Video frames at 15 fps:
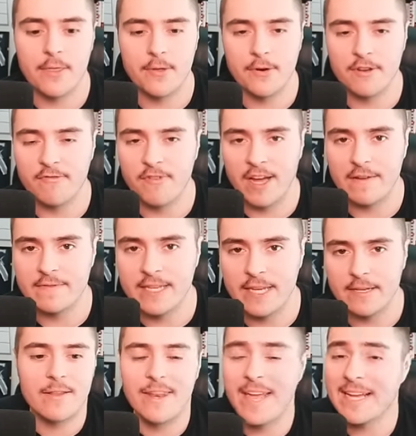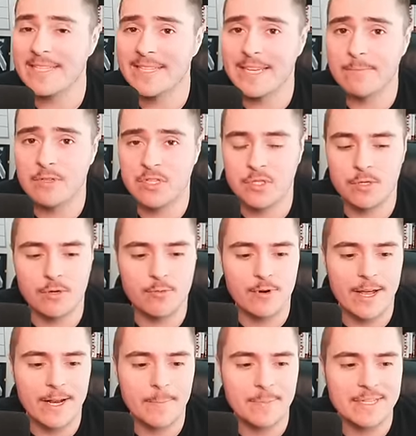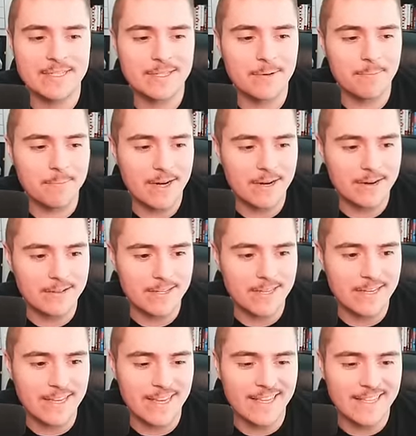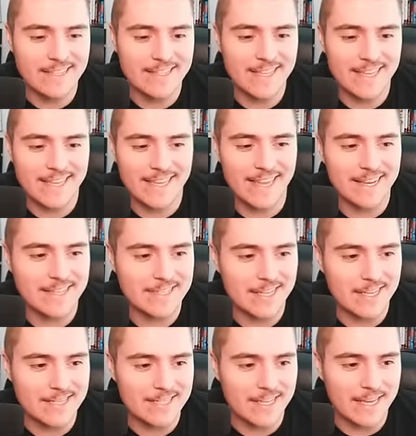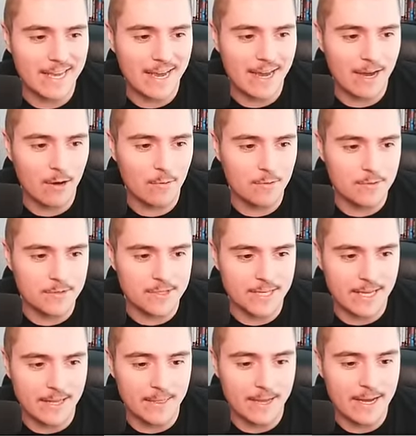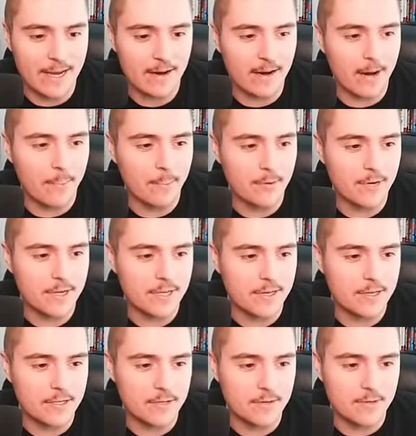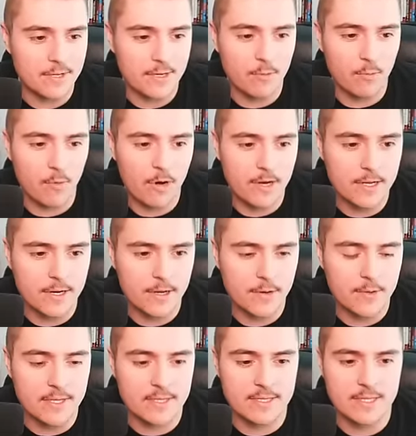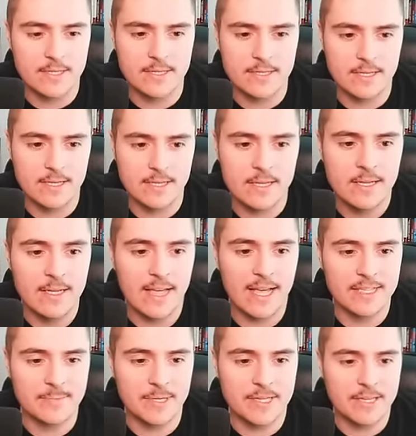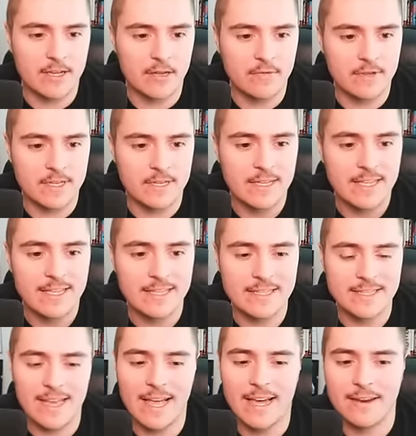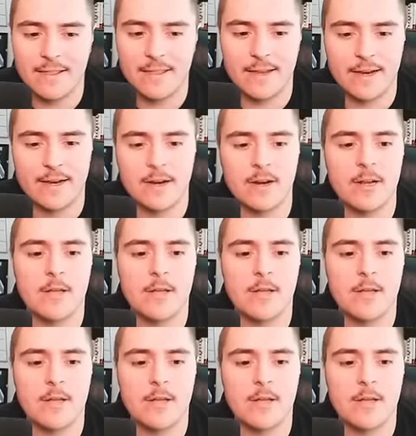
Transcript: 35-10. Next team to stroll right up into Maryland is the Kennesaw State Owls, and they are a pretty good unit, 1-0 this season, as McKelvin is out of there.